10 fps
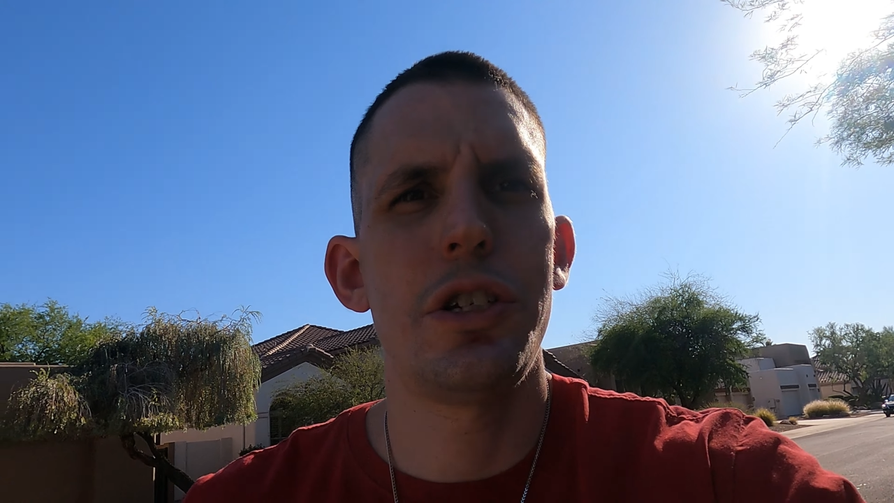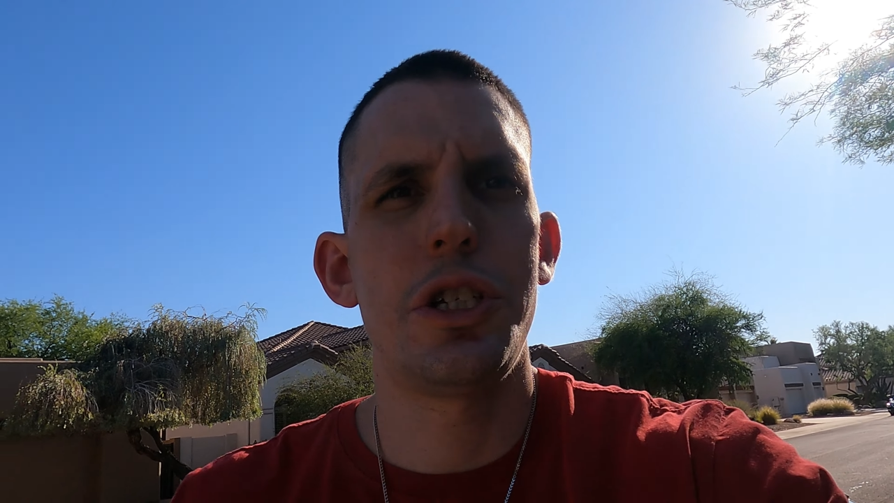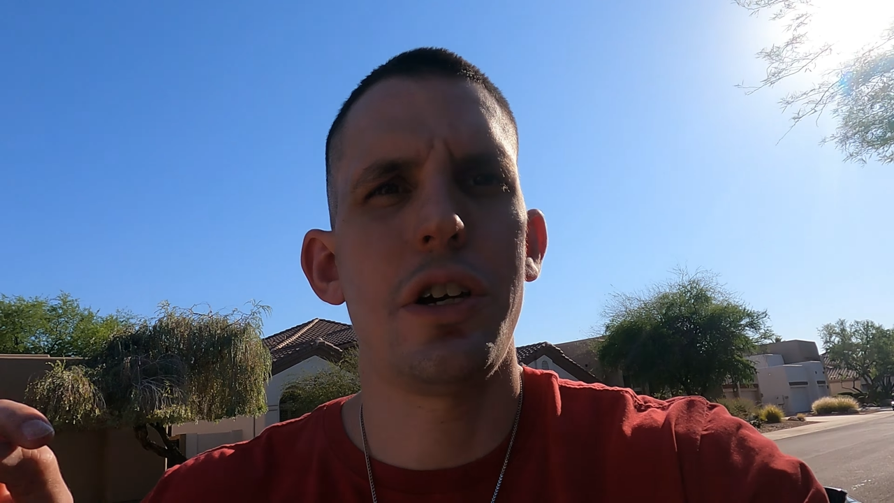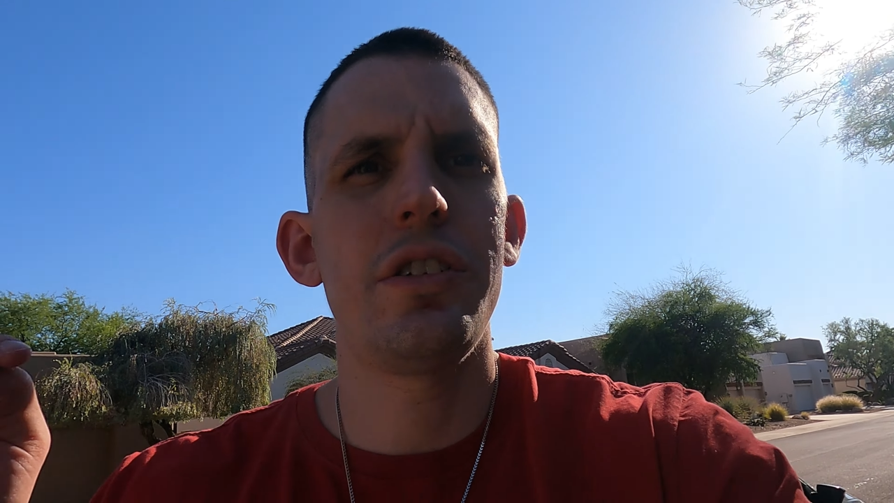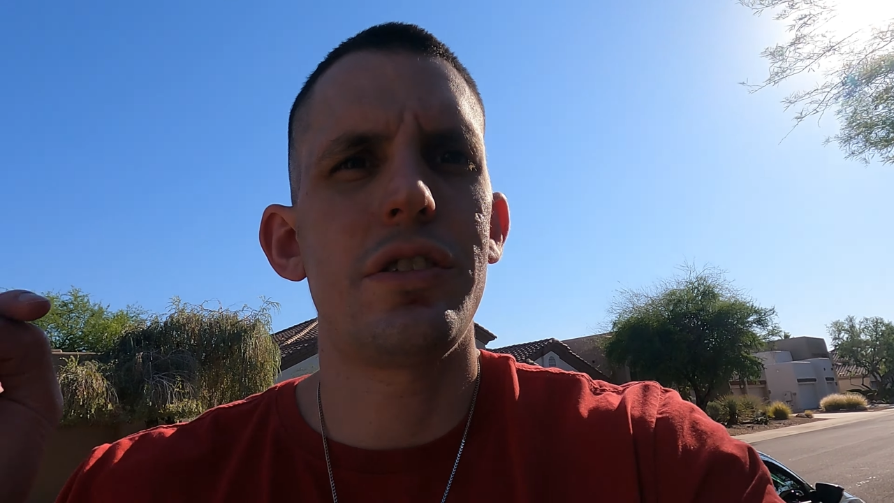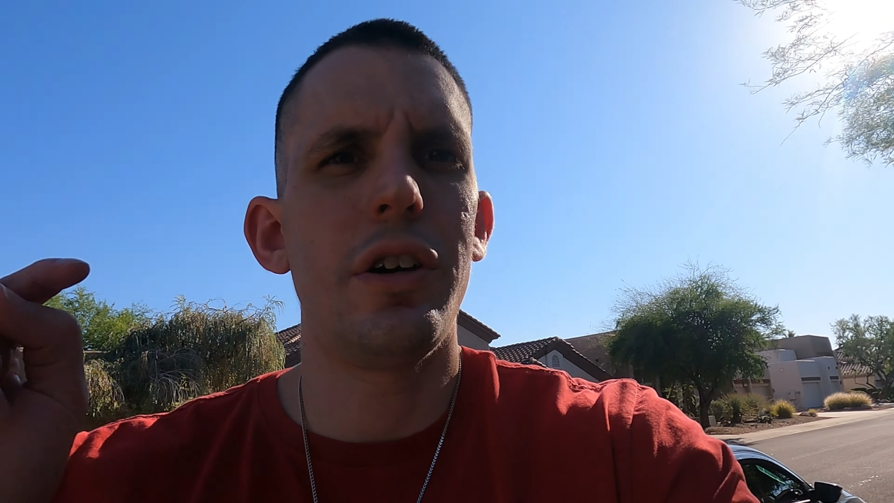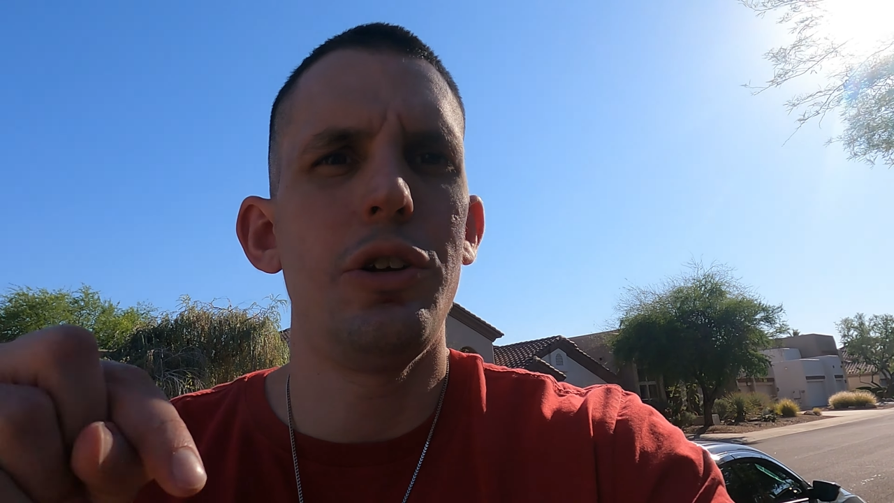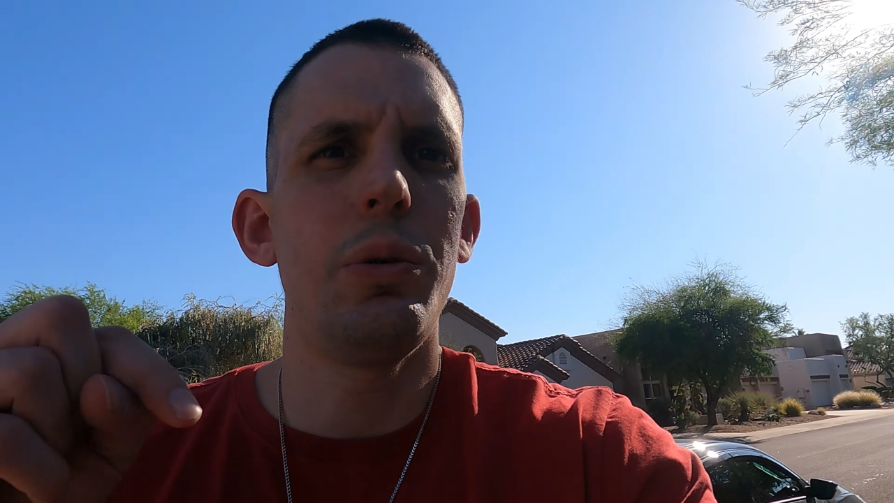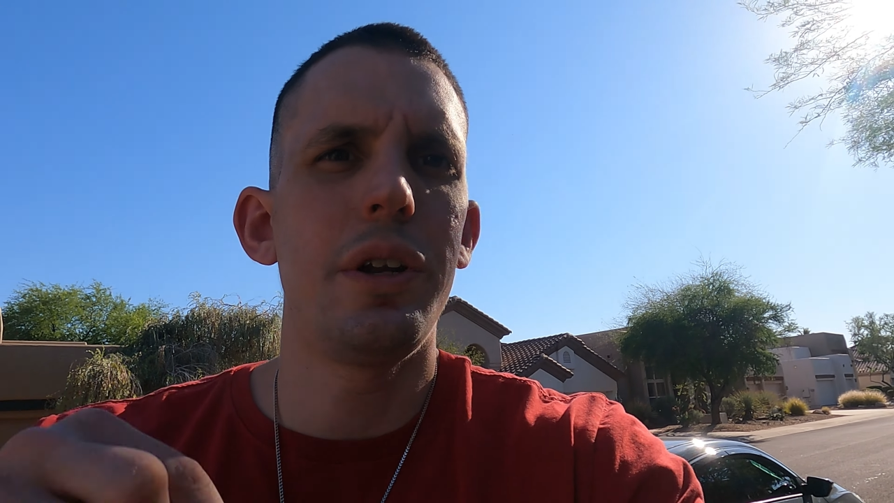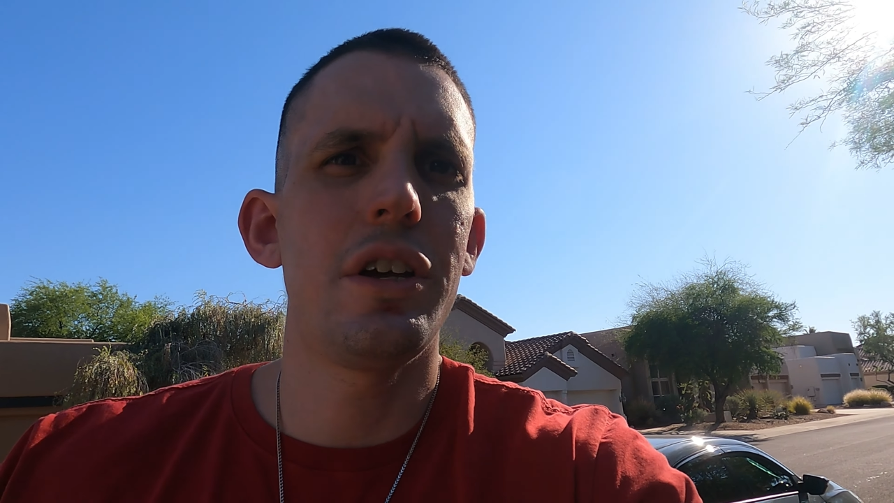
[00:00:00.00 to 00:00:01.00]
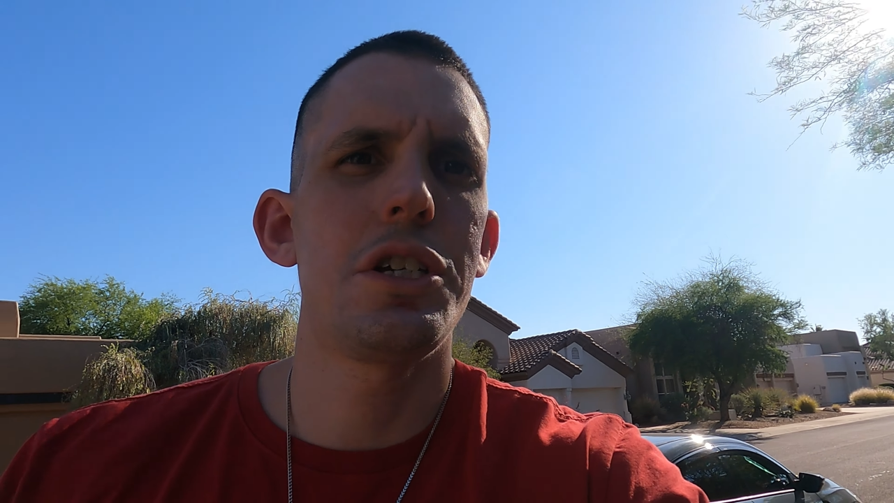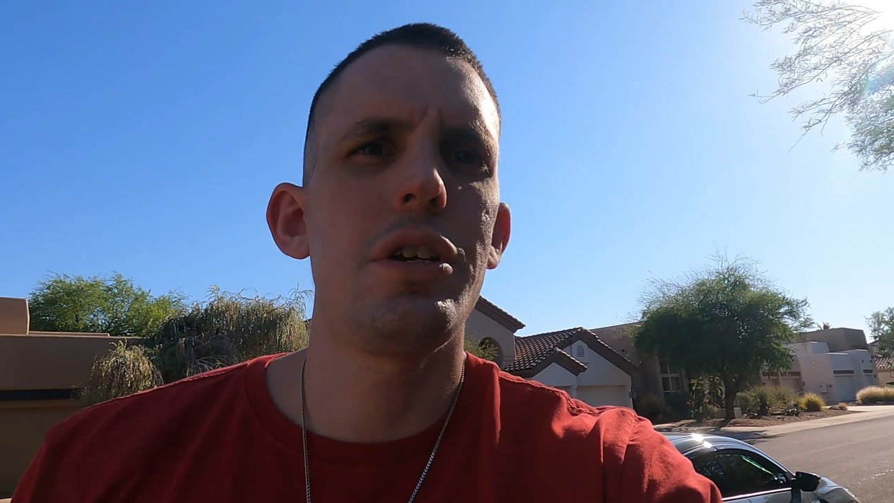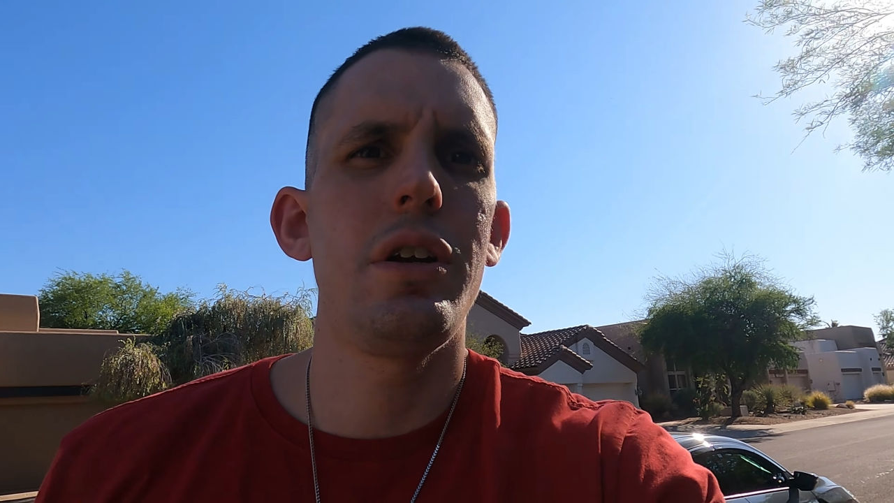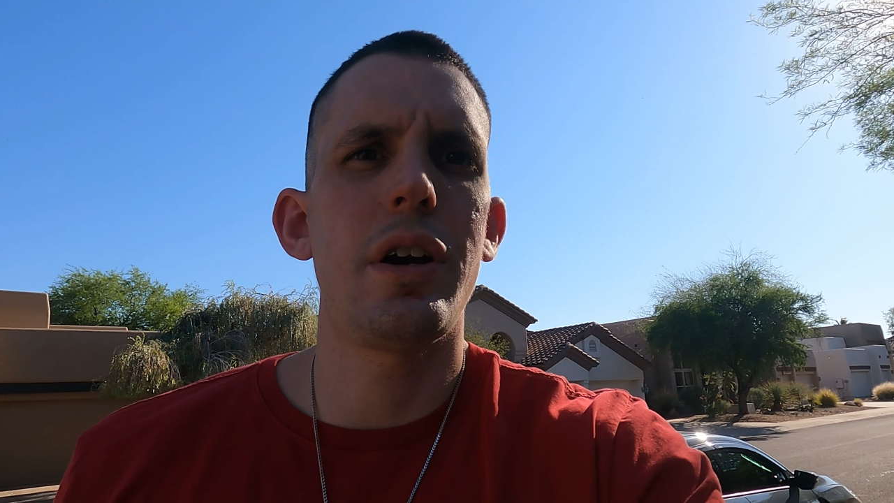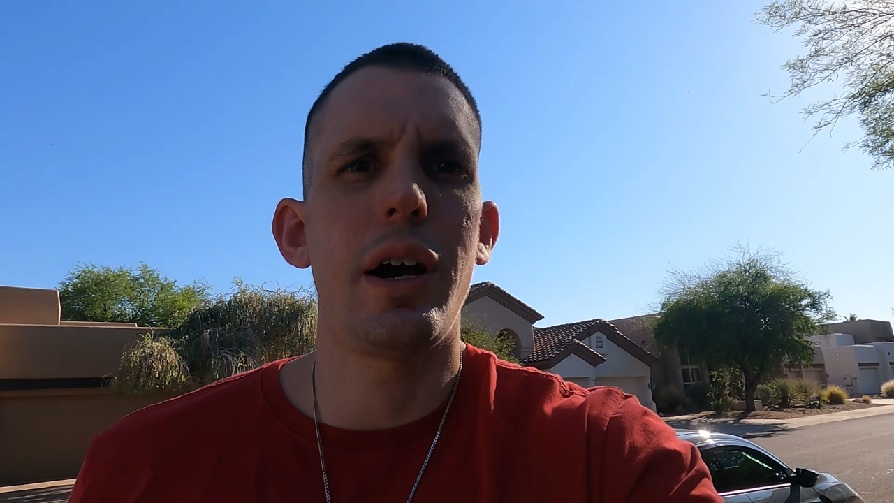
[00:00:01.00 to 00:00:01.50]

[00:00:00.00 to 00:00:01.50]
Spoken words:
is just a new addition